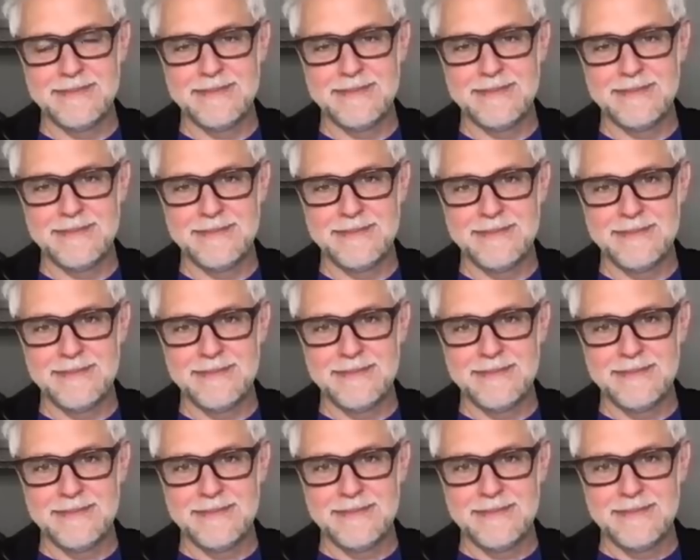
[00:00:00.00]

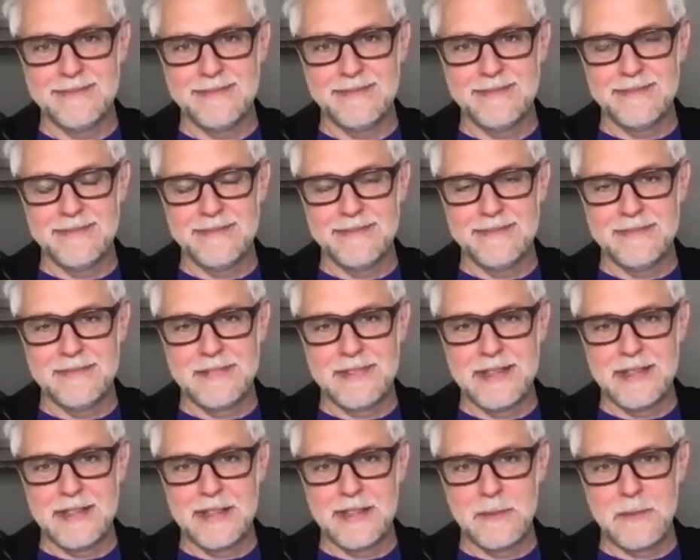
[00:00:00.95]

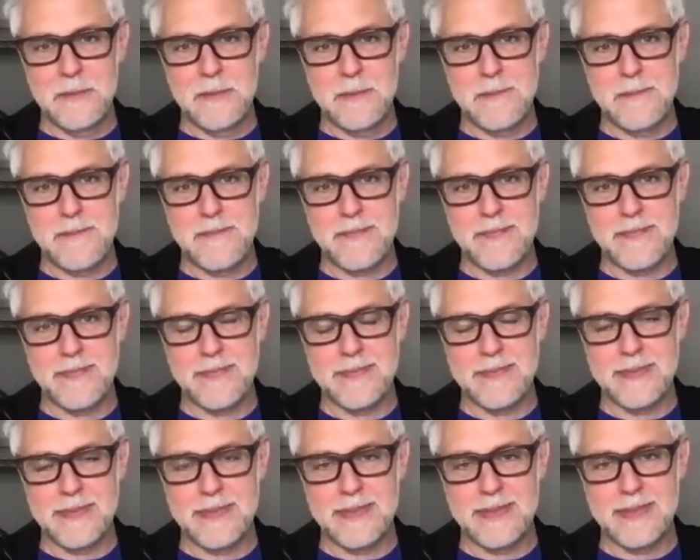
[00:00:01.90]

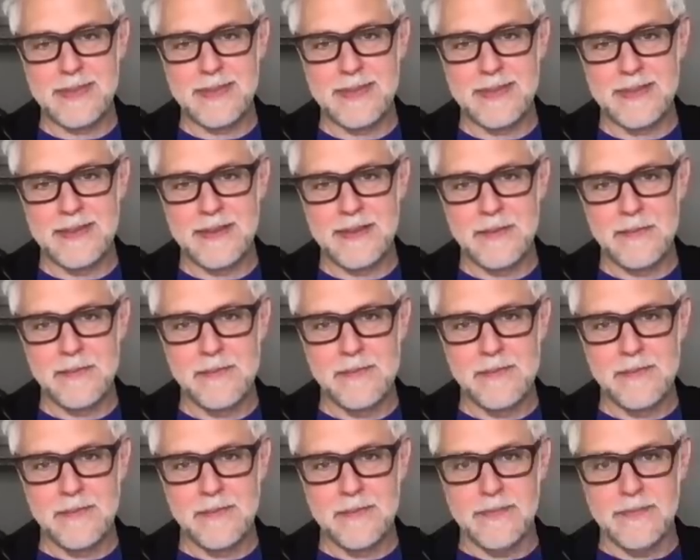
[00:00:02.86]

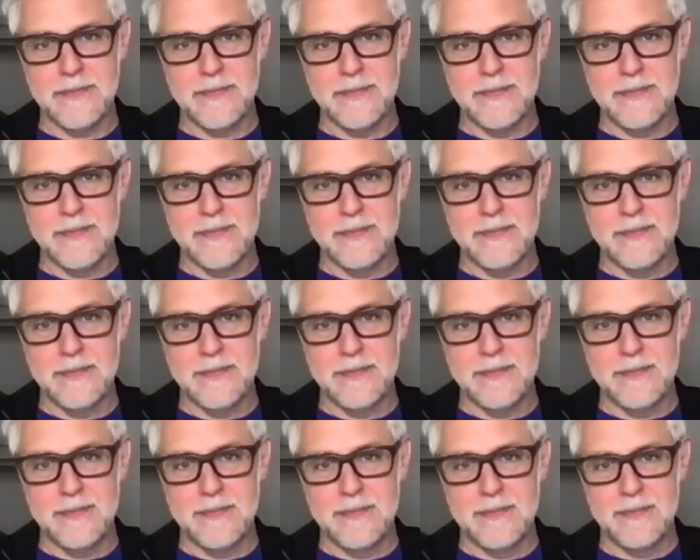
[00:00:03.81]

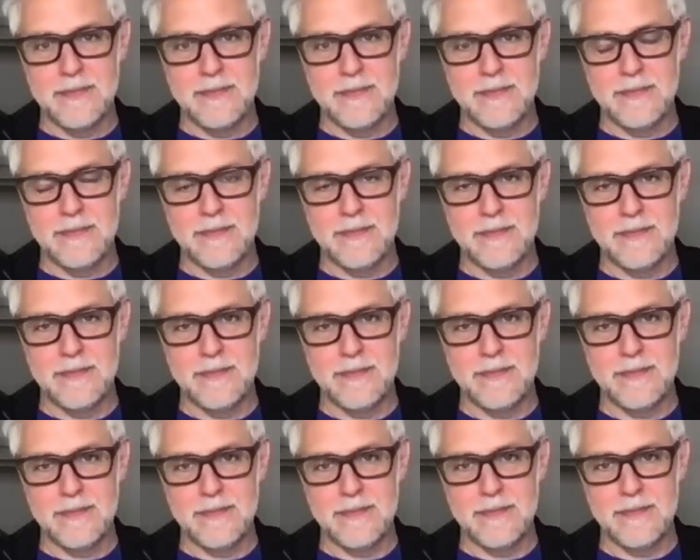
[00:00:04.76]

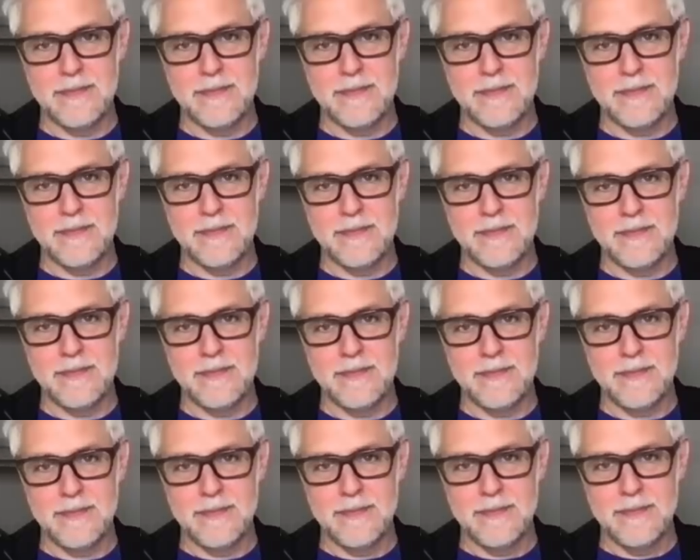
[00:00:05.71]

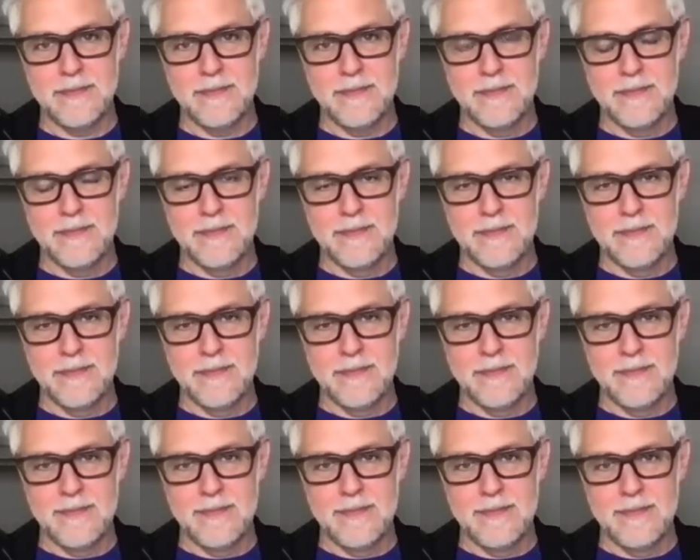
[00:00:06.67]

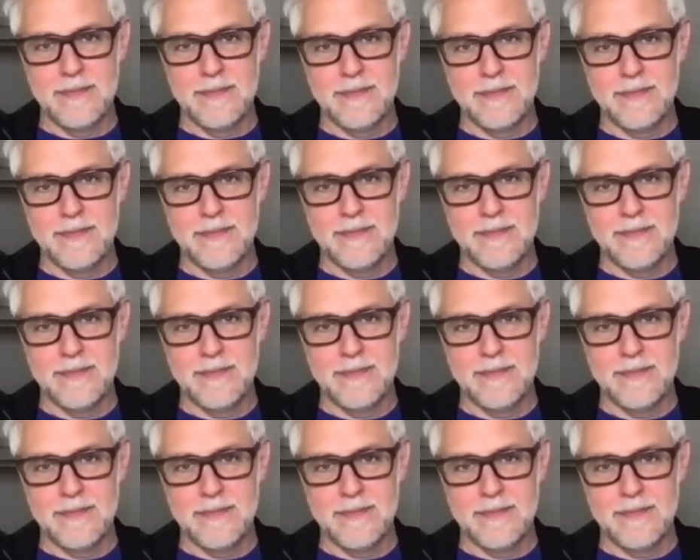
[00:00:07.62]
(not speaking)